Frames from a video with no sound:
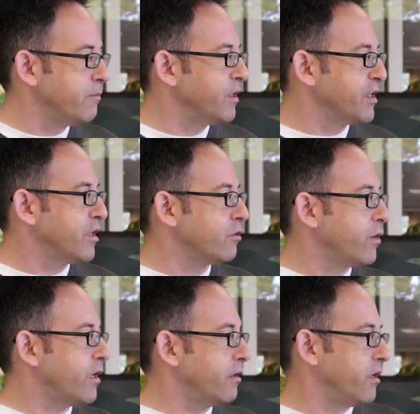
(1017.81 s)
ability to
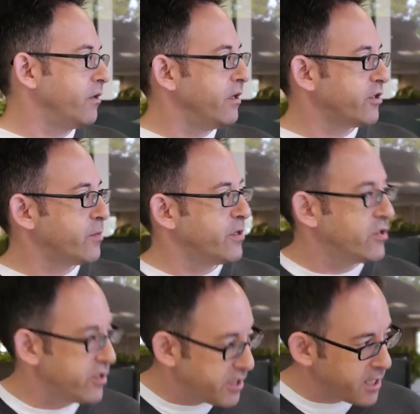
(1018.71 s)
create a, the
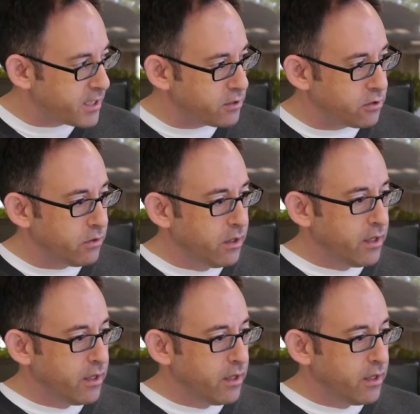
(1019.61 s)
experiences that they need to.